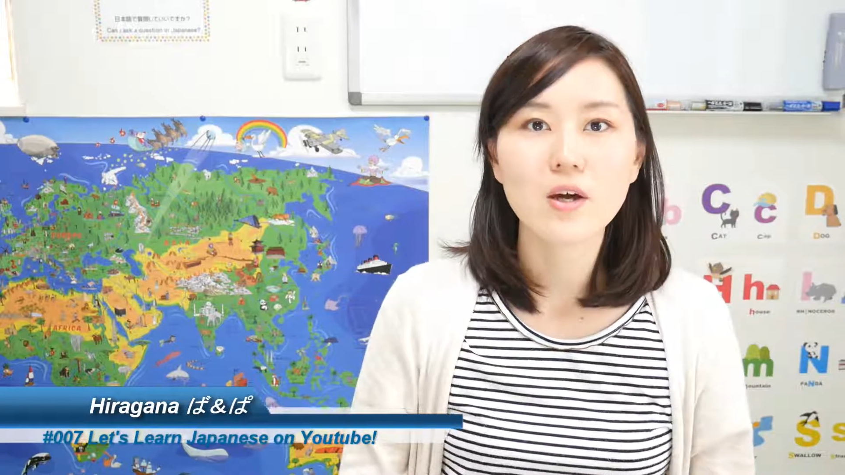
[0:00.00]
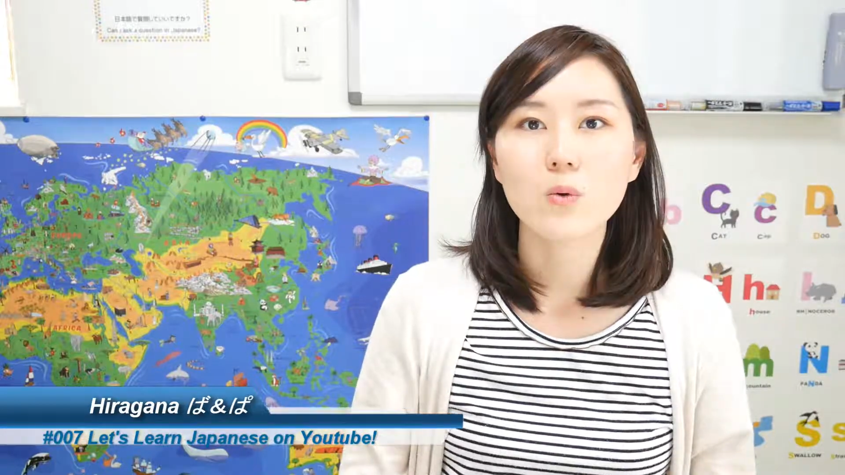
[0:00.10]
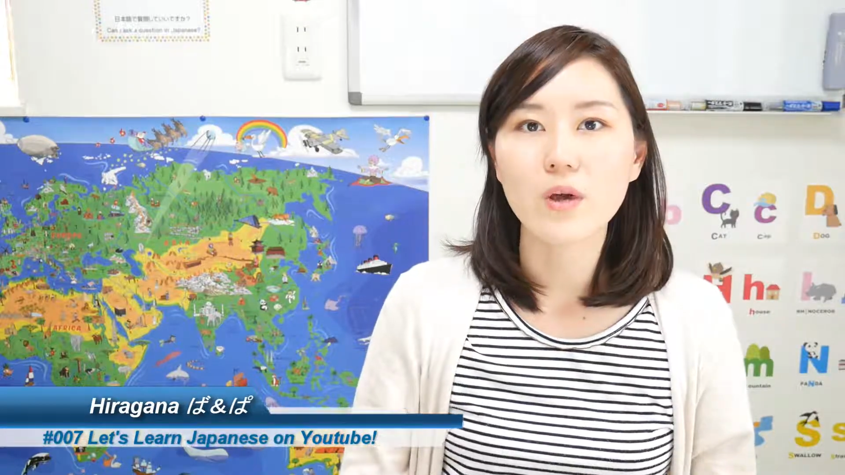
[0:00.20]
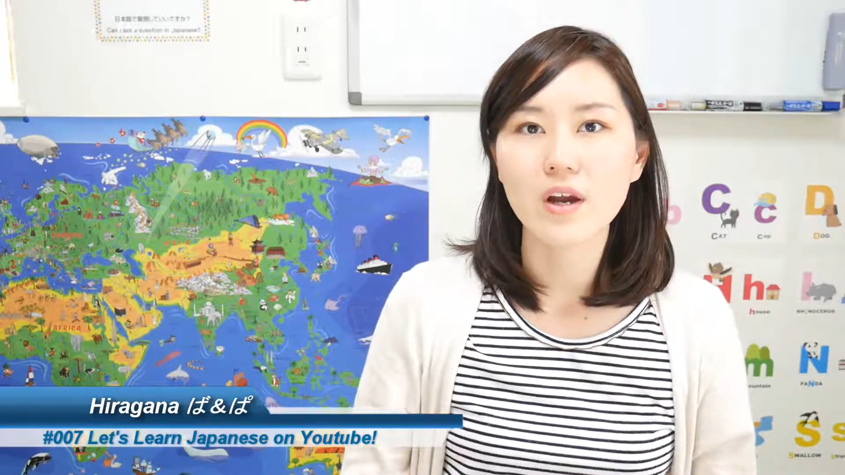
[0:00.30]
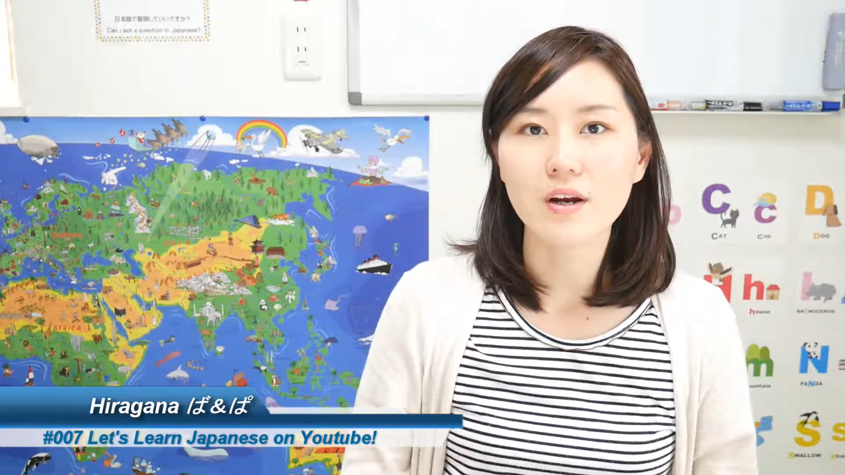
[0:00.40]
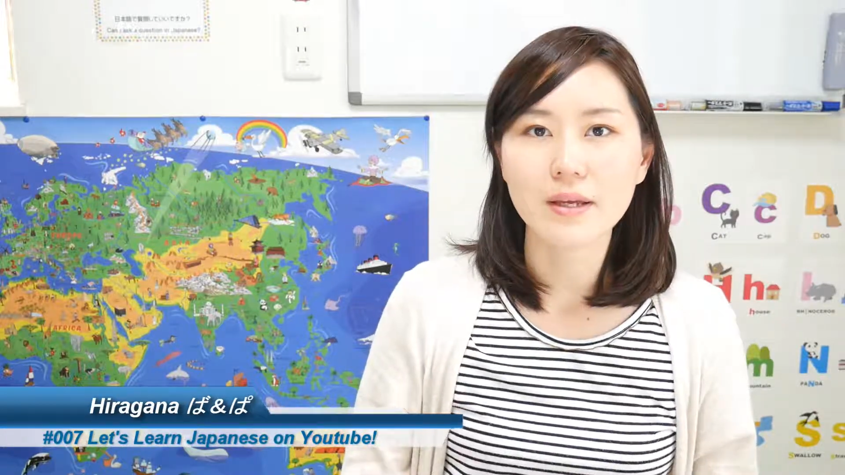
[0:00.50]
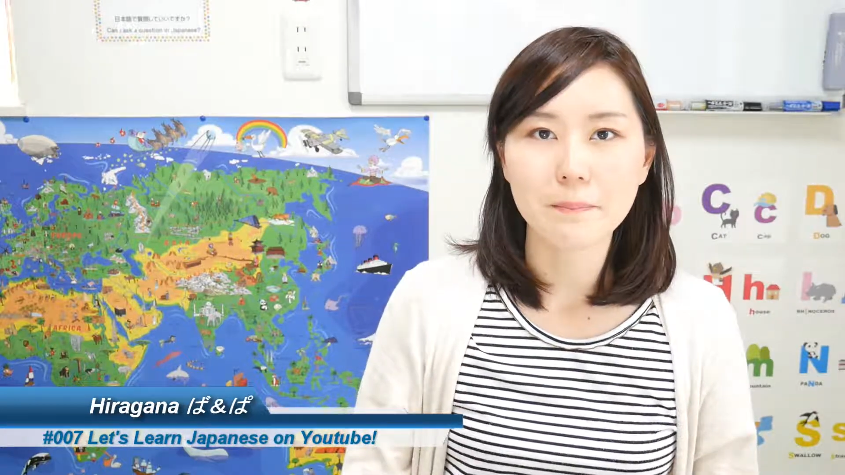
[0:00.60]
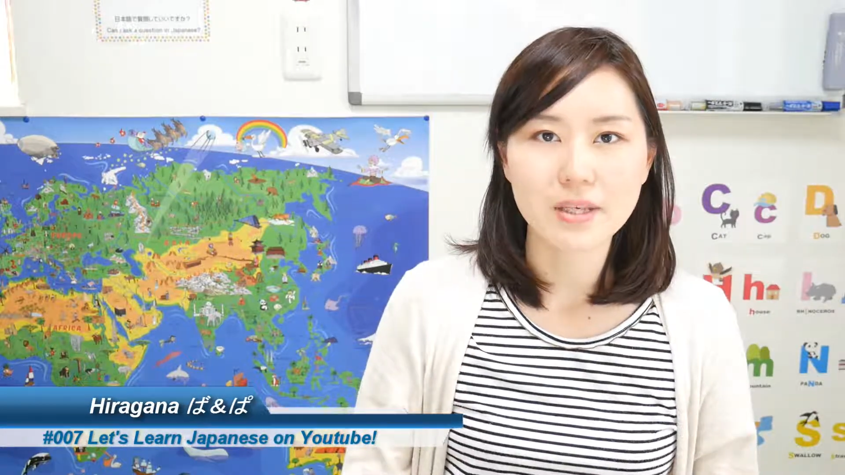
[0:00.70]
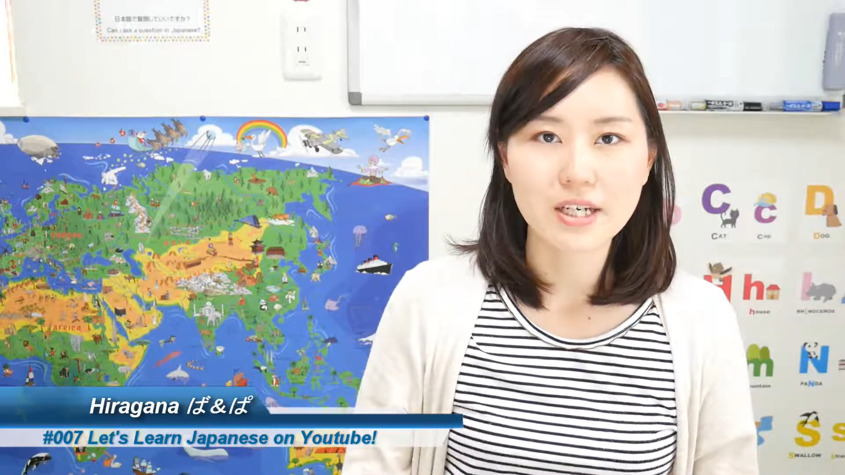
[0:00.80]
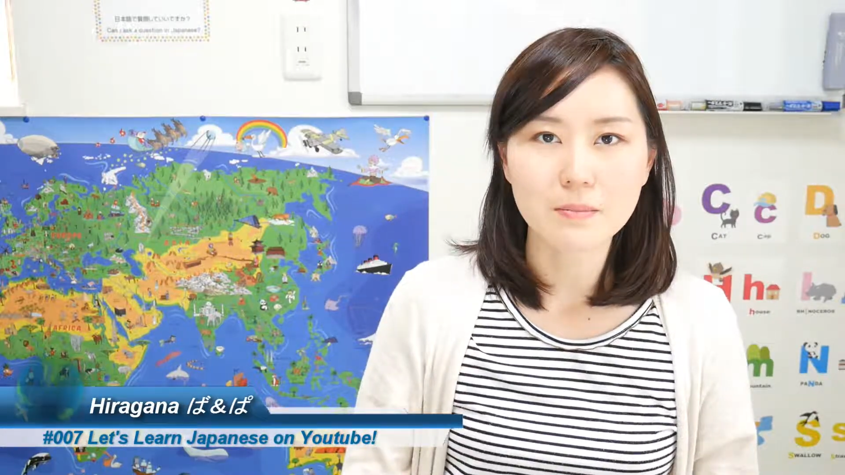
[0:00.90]
where it
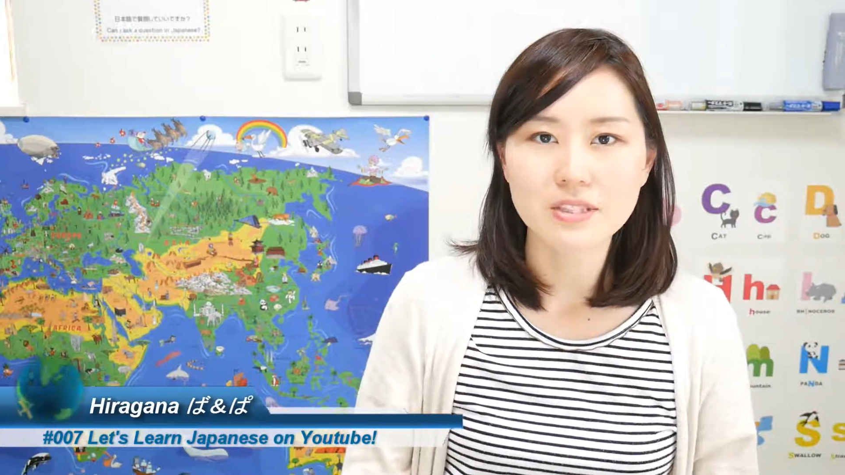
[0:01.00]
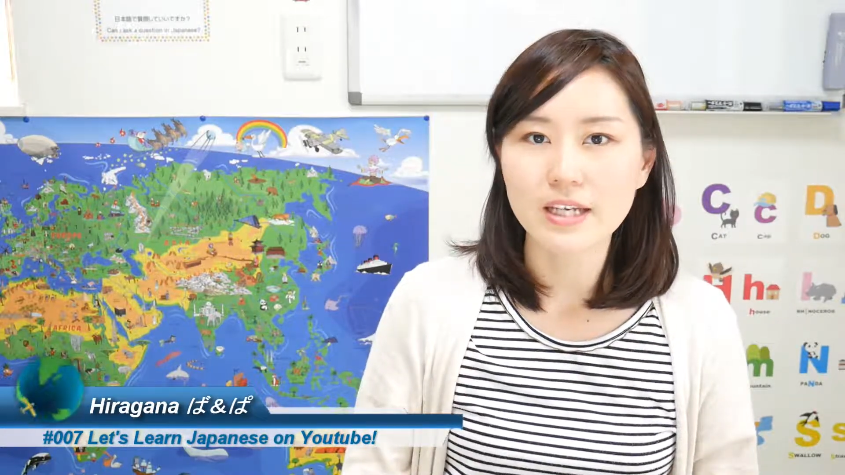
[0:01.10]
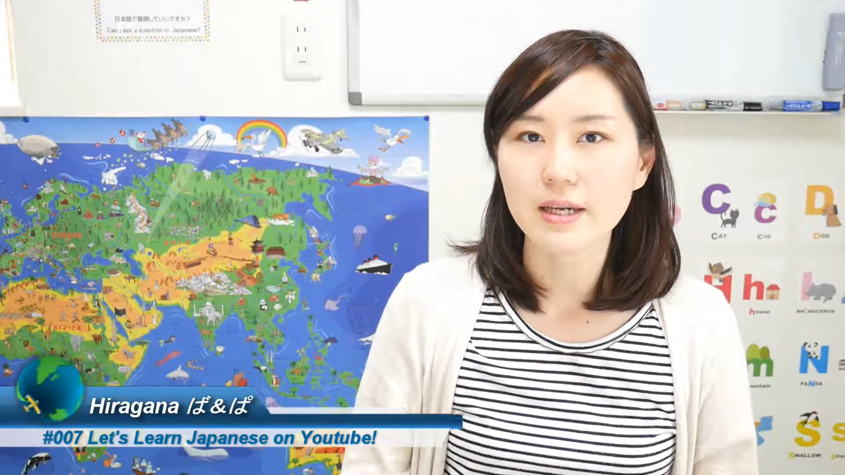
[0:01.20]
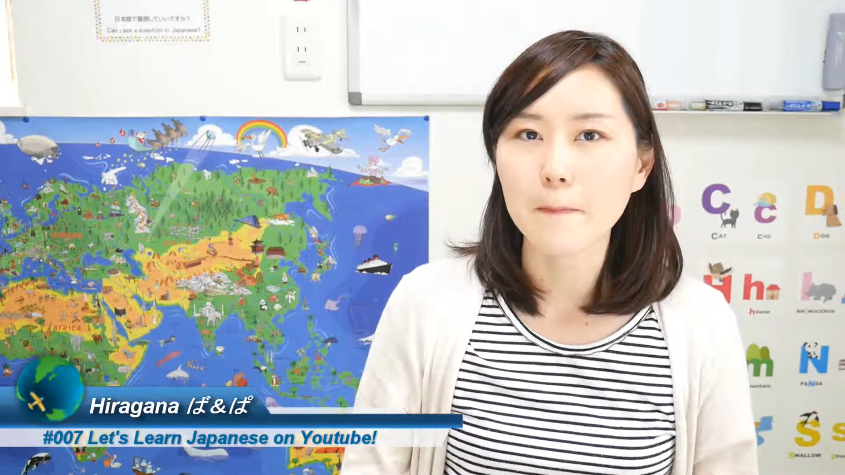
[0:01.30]
becomes like